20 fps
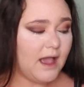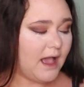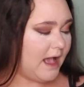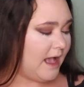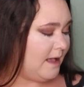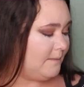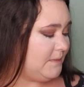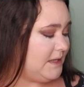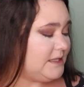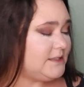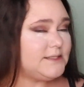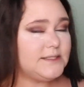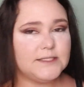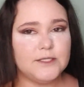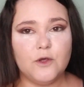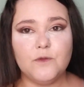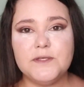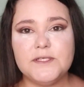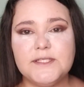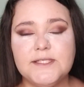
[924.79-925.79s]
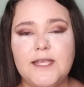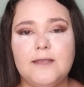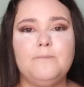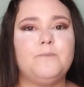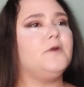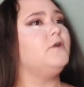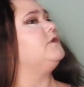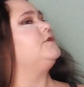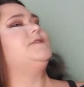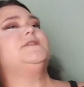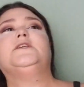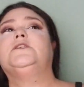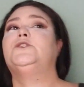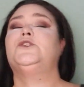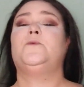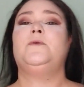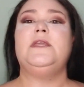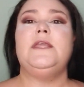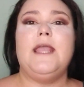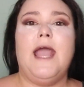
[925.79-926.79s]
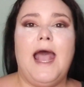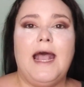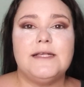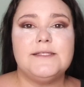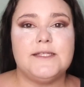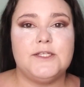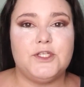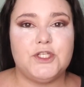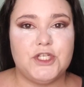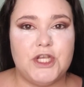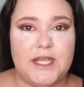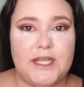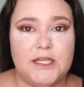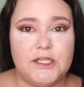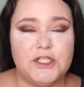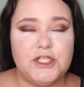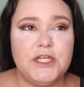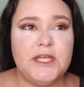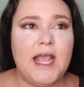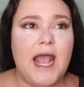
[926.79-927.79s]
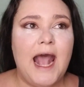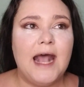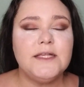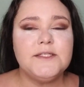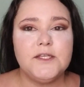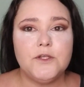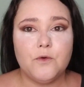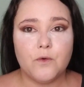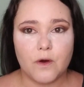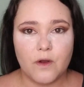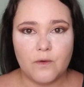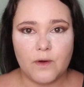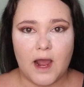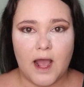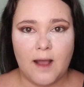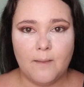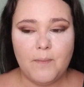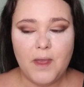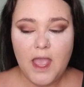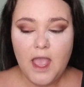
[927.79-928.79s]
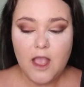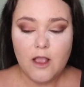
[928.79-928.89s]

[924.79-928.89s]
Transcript: He's still the same person. So he hasn't changed. He hasn't grown up.